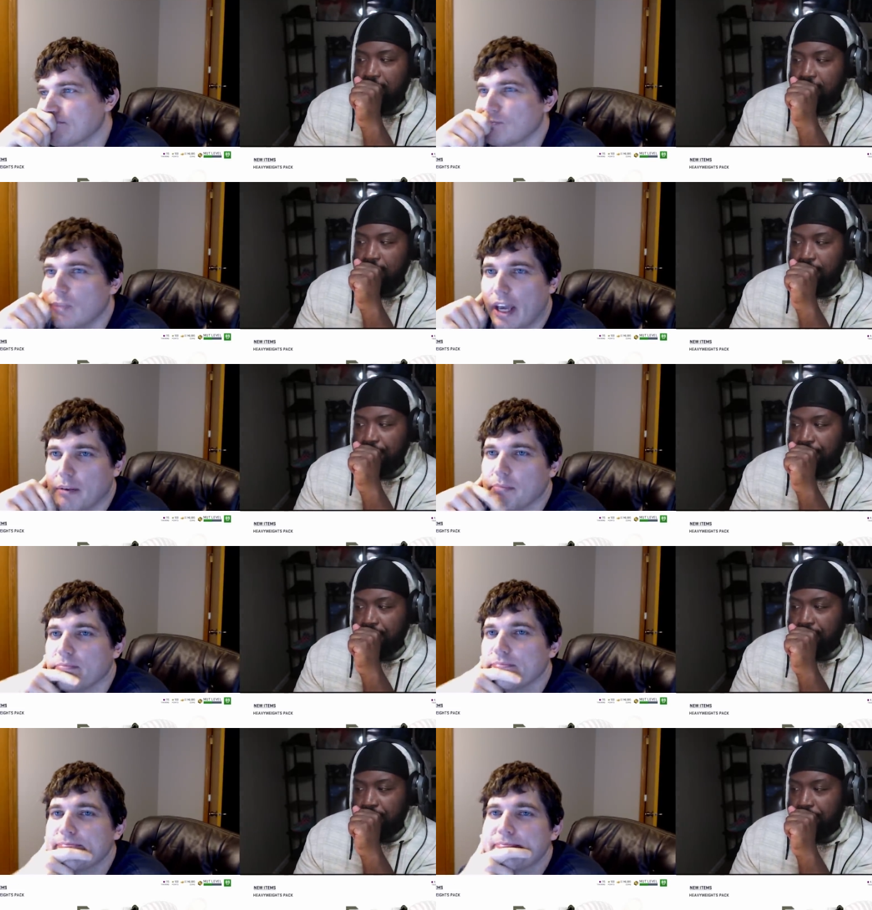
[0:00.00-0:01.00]
Speaker 1: Yeah.
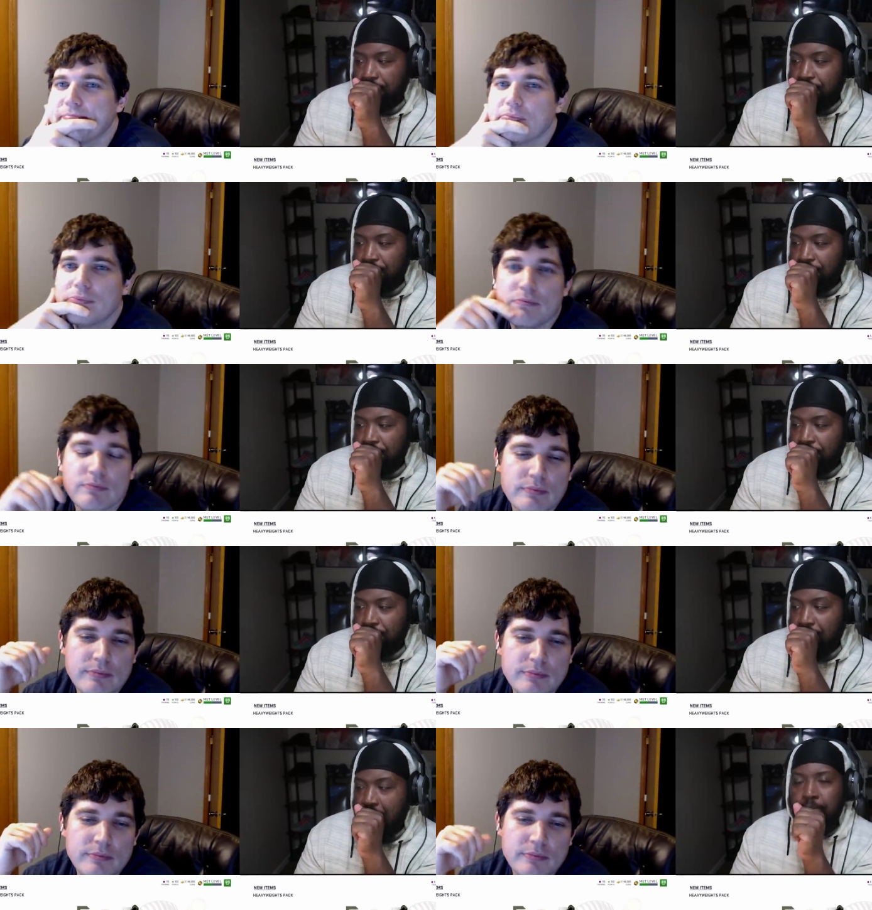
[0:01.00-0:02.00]

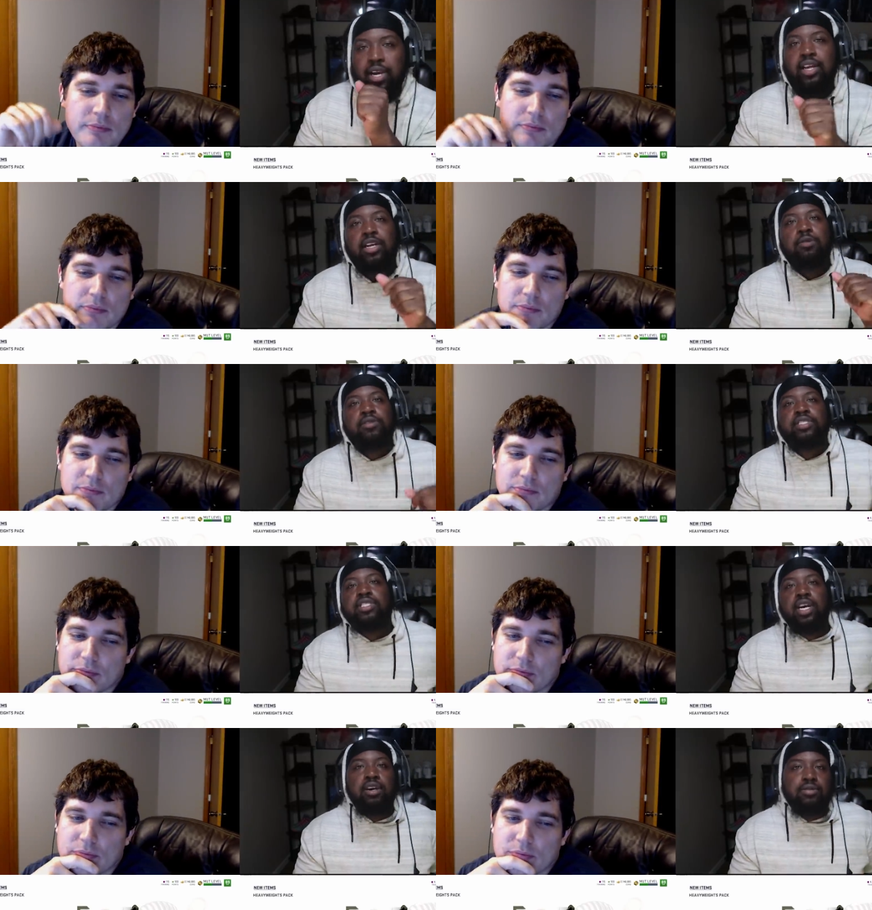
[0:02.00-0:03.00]
I'm gonna go with
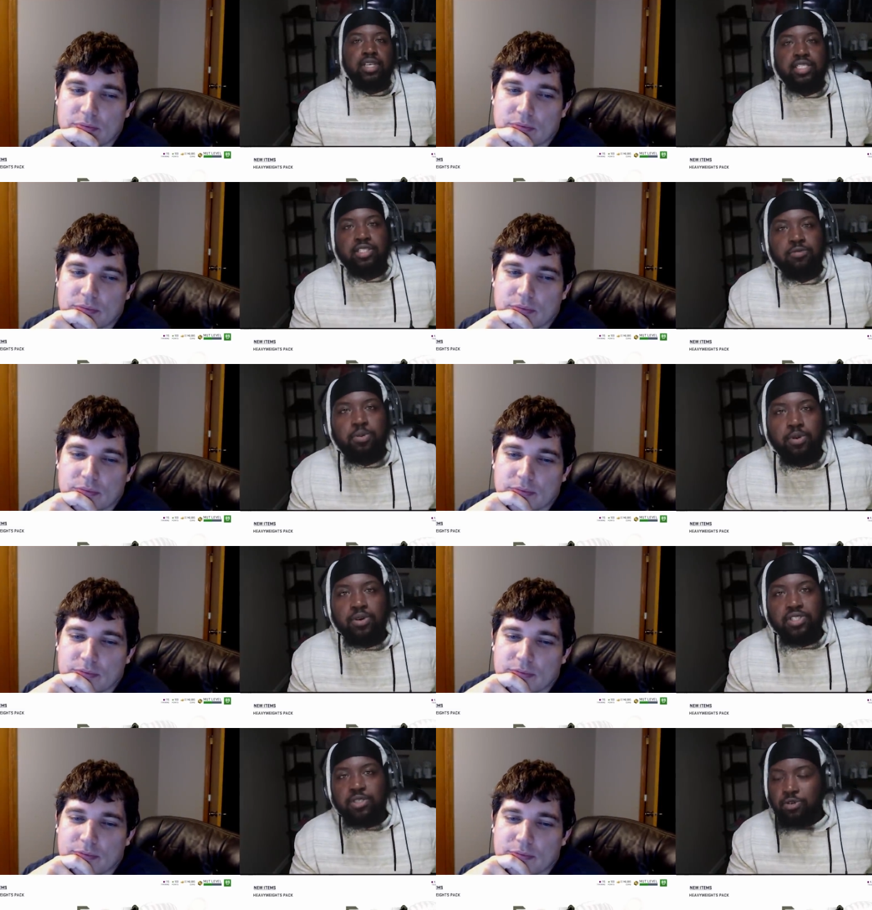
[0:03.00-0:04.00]
Chris Jones as your
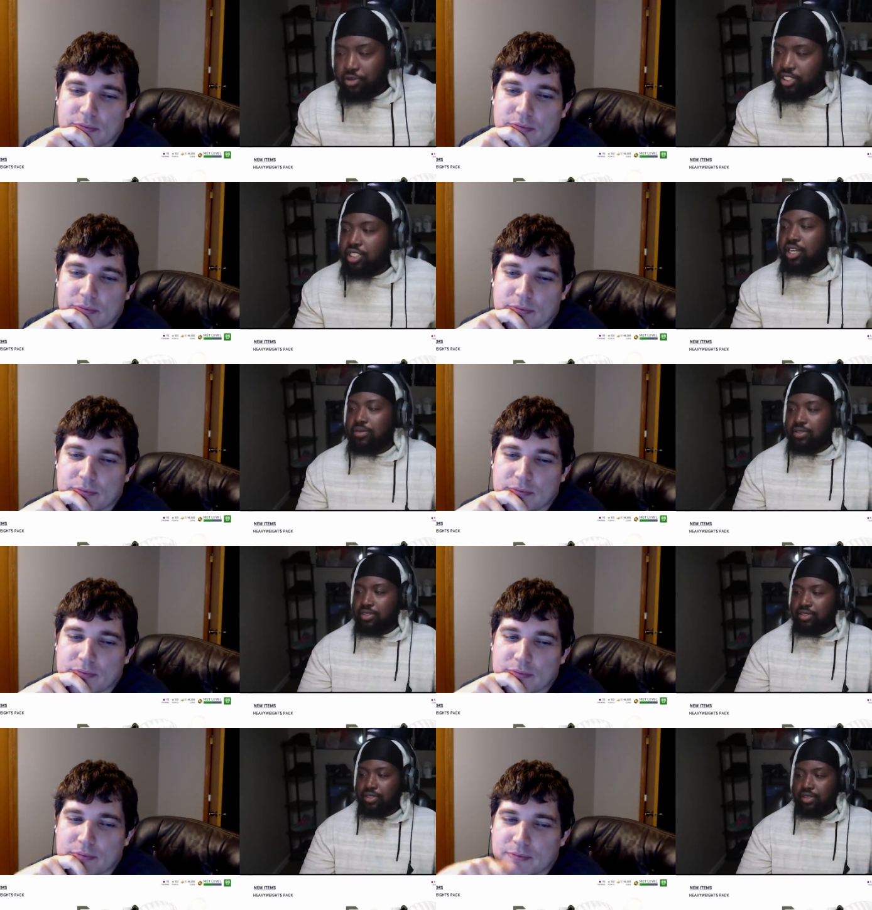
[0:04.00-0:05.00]
pull. Did you pull Chris
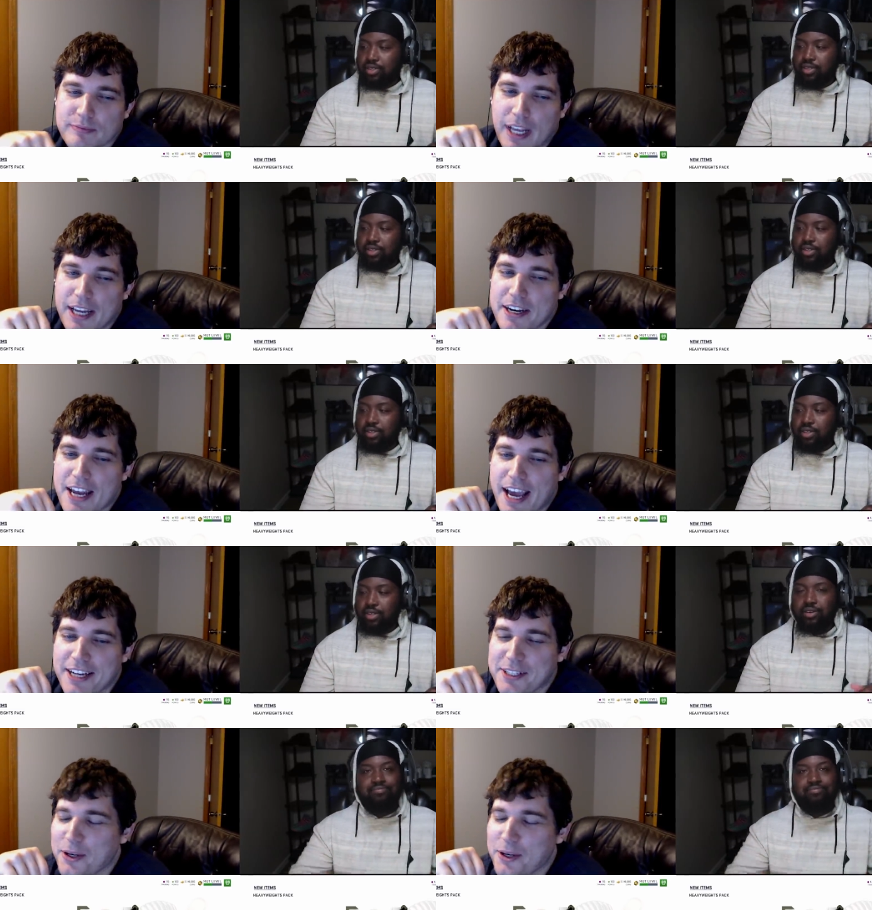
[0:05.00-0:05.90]
Jones?
Speaker 2: I did not.